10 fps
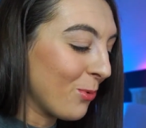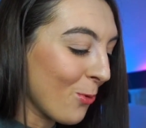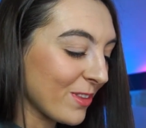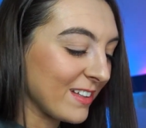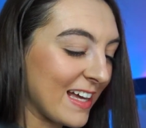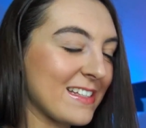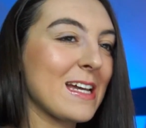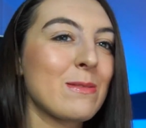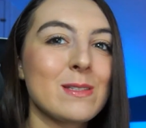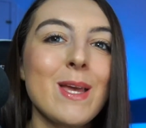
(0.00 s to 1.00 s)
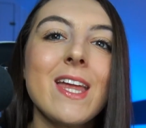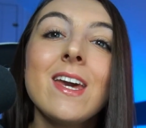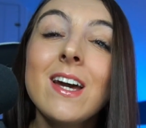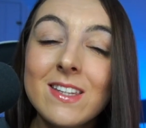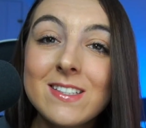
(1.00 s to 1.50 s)
born the last time
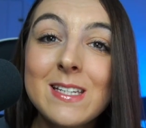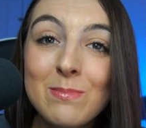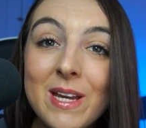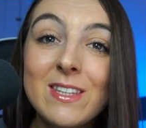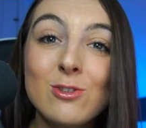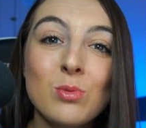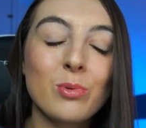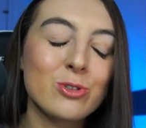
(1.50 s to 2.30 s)
this team made the Super Bowl.